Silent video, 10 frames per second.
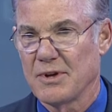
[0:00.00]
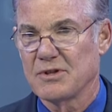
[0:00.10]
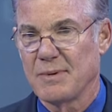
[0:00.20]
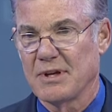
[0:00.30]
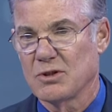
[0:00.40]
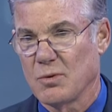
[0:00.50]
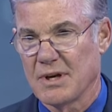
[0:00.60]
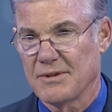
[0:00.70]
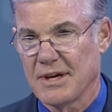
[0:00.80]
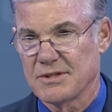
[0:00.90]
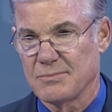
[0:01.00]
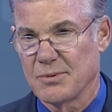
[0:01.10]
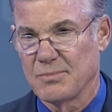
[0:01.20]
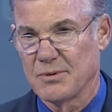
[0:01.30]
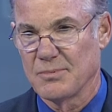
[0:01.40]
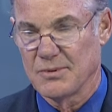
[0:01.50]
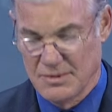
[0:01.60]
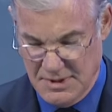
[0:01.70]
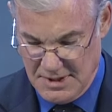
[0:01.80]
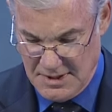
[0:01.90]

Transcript: they're spending $20,000 per pupil.